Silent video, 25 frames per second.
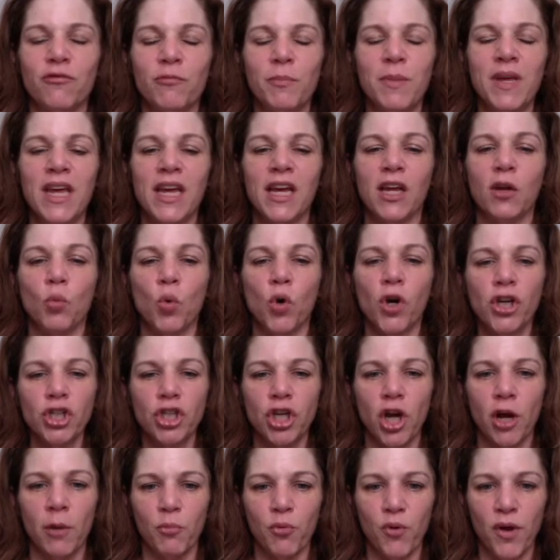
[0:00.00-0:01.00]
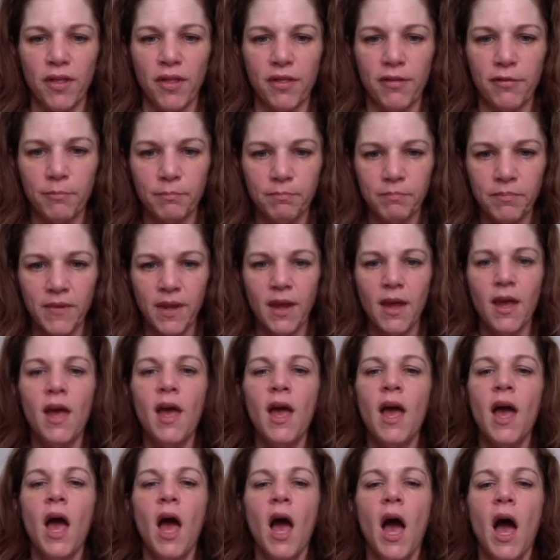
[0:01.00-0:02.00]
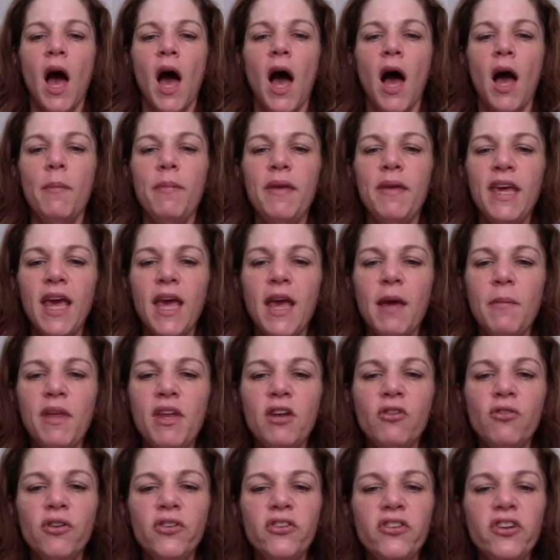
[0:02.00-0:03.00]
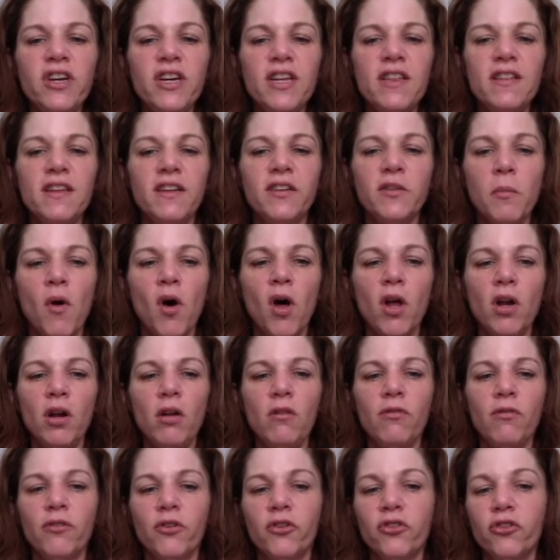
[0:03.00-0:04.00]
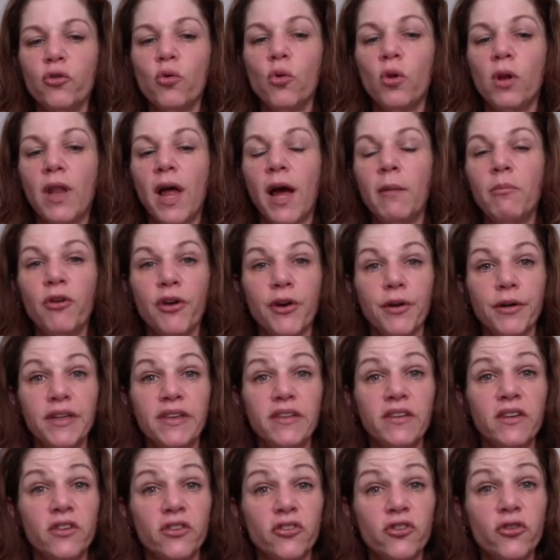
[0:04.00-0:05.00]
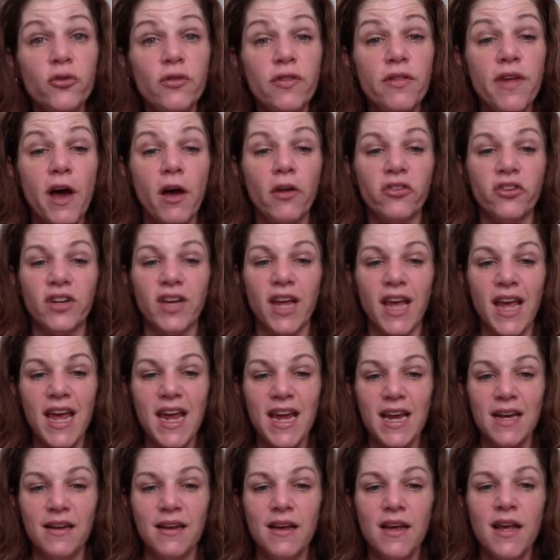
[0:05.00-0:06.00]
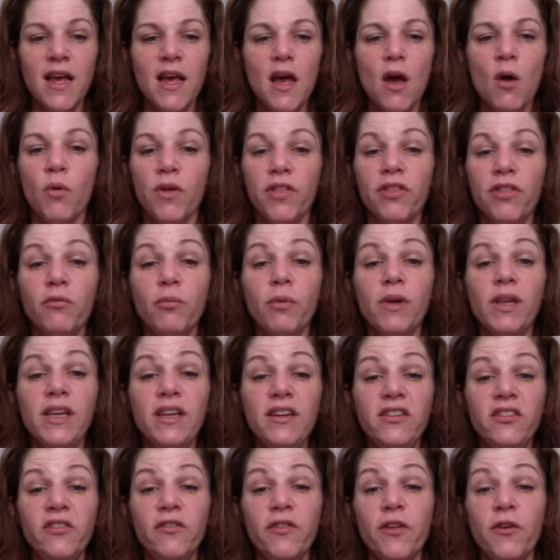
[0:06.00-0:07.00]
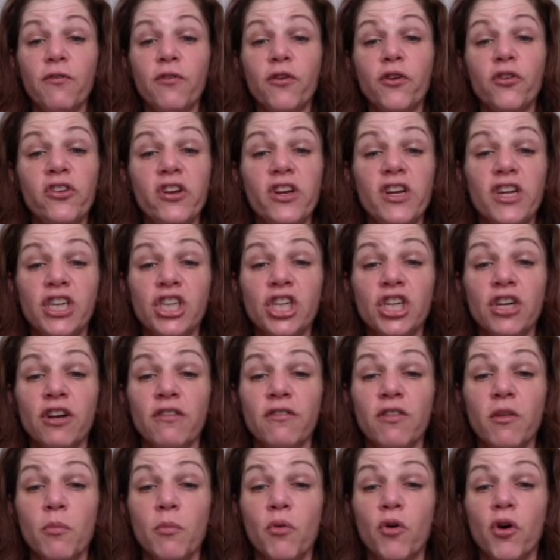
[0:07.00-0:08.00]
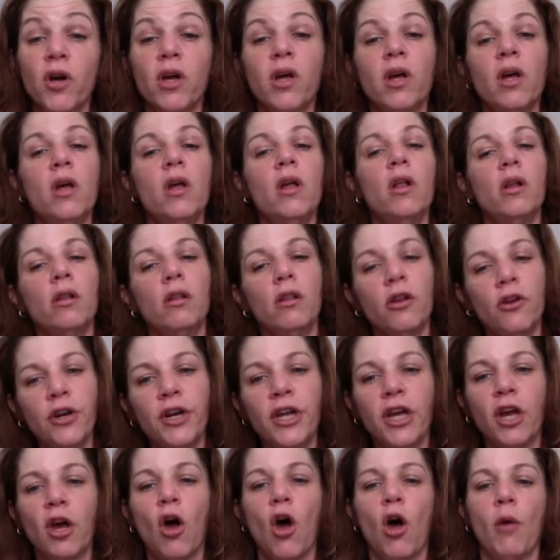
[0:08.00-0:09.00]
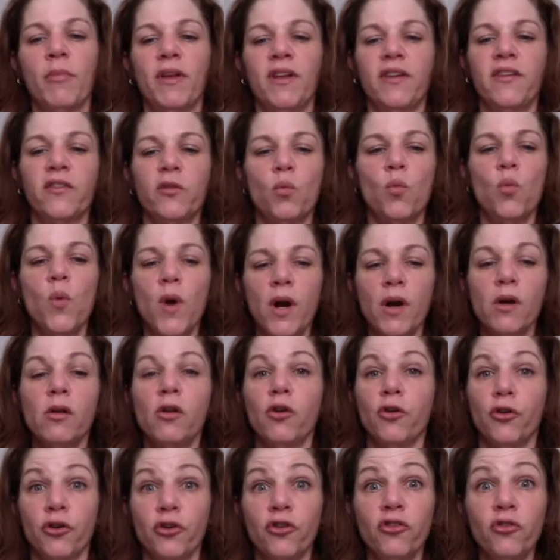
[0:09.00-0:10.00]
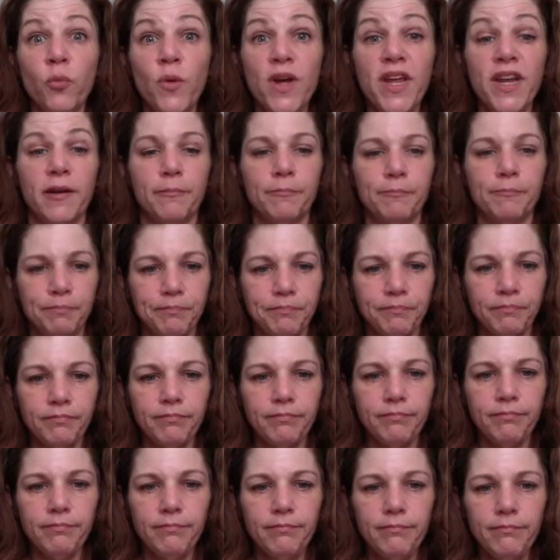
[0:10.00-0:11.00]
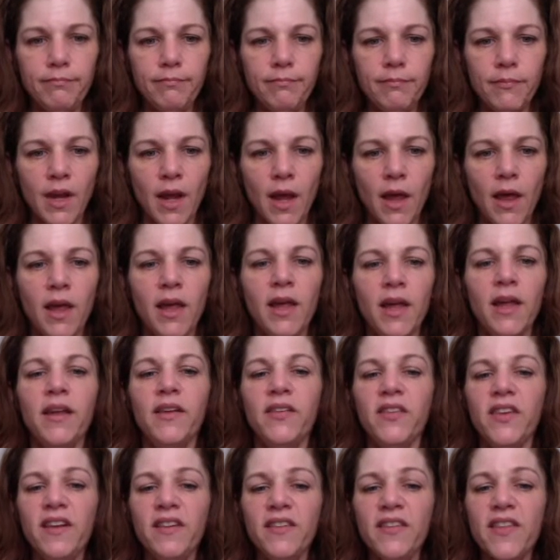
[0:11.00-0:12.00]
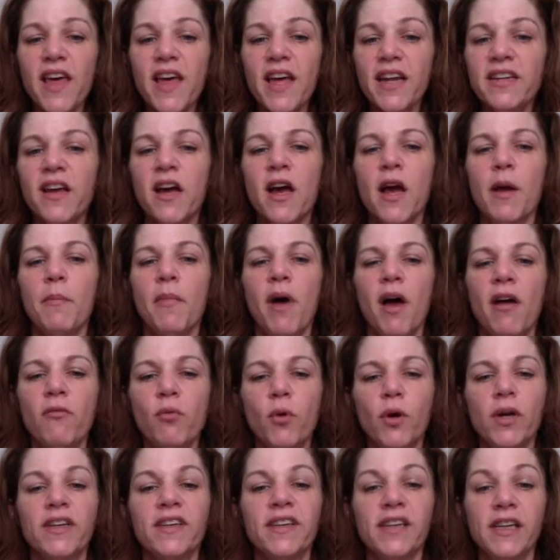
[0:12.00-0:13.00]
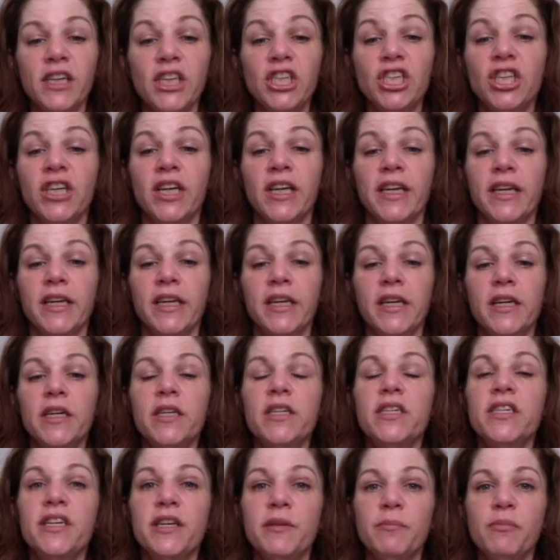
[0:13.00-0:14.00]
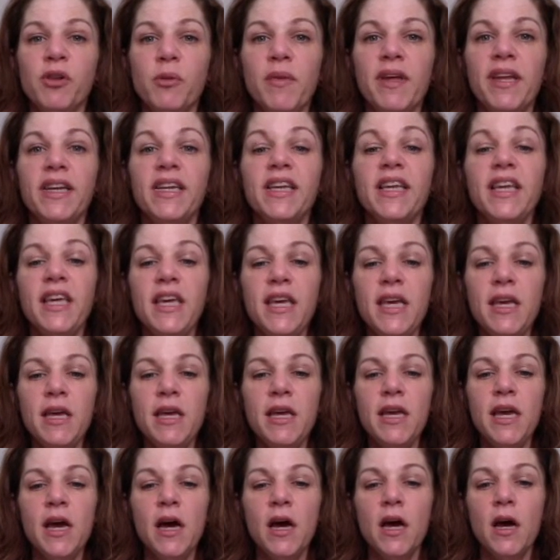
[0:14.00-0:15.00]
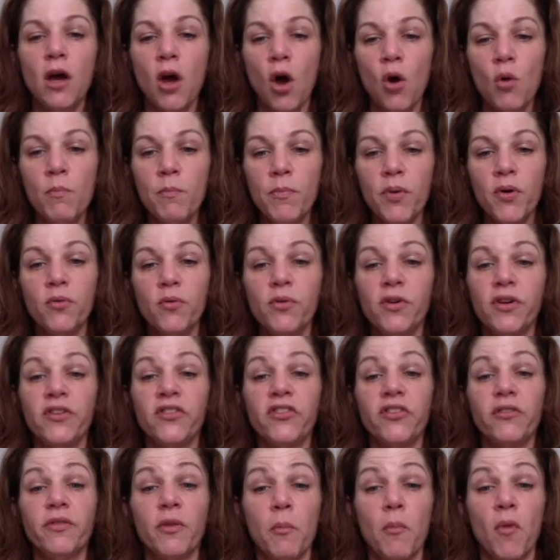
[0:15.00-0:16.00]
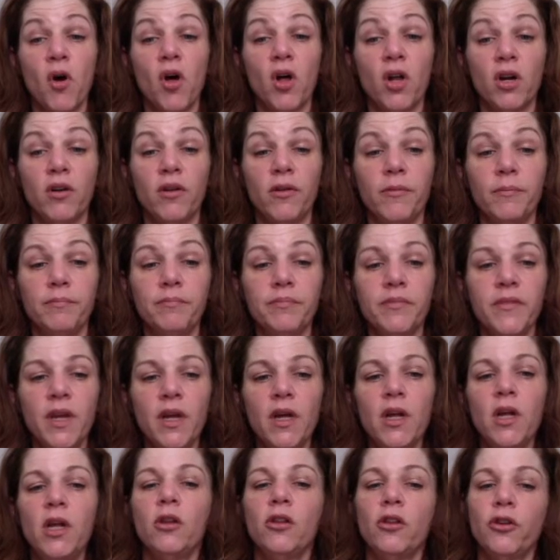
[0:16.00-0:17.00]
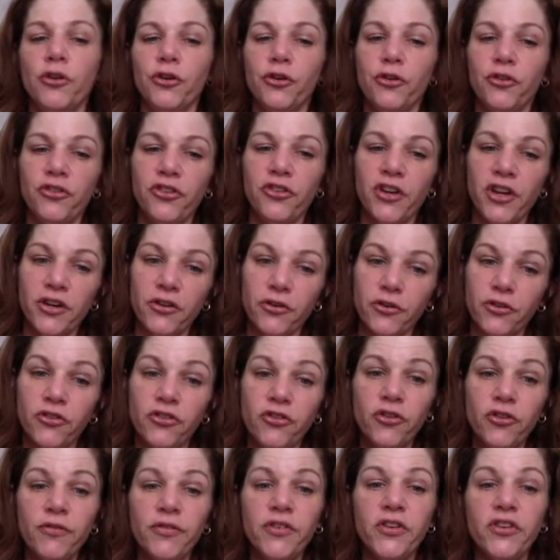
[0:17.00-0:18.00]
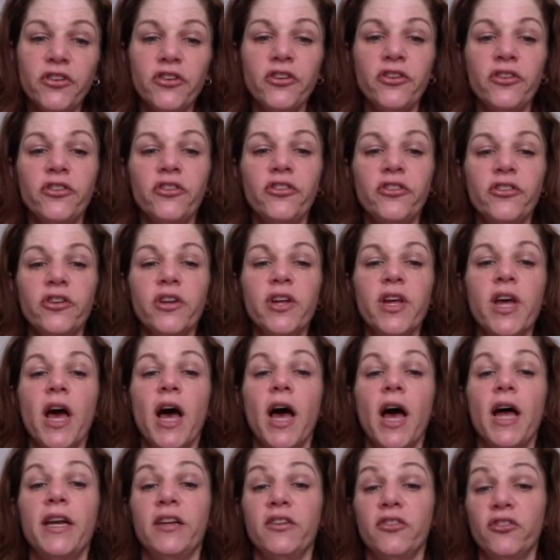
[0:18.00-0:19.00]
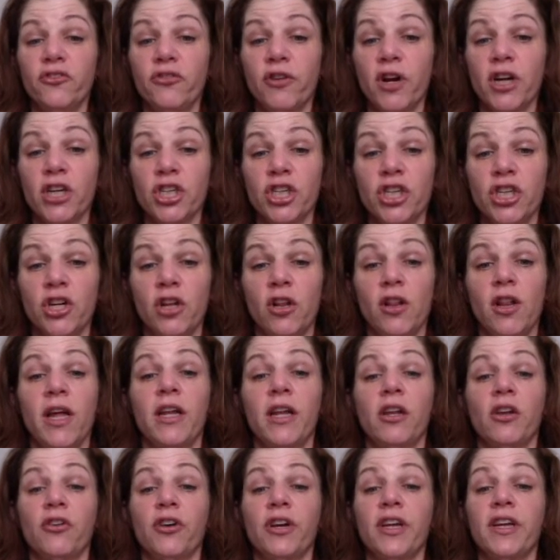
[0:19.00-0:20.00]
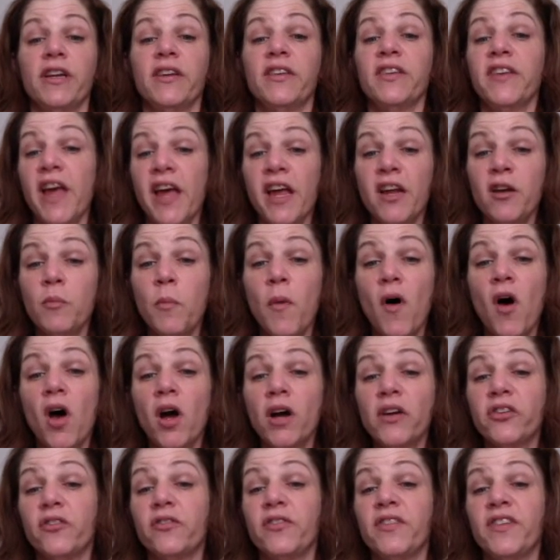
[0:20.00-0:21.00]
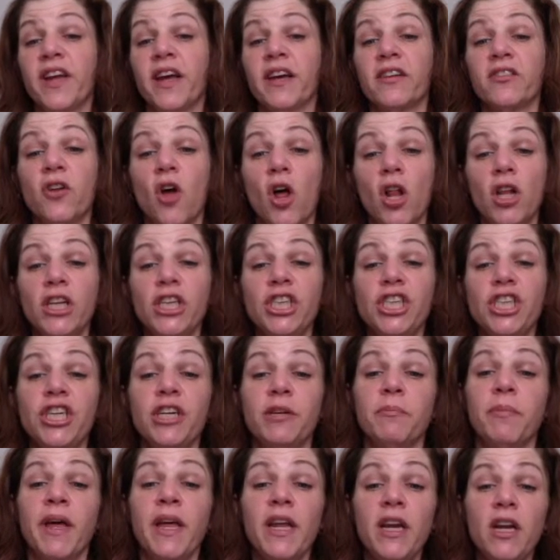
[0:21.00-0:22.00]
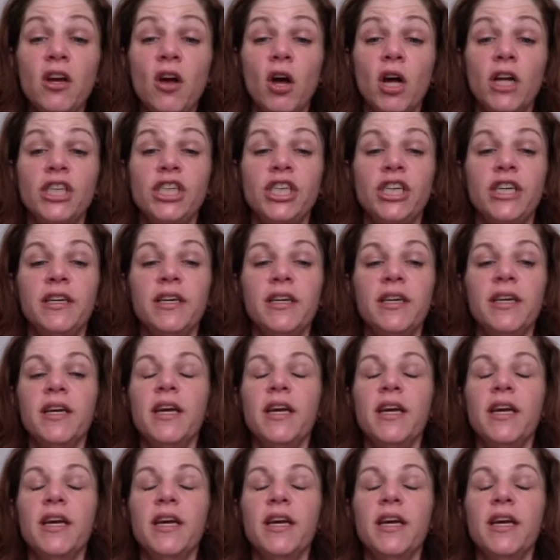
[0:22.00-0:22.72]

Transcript: of being in workshop with. I became interested in this model for school libraries in 2008 with the release of the first edition of the book, Learning Commons, Where Learners Win. Since that time, I've worked diligently to implement key components of the model: learner-centered services, an instructional and learning sandbox of technology and pedagogy,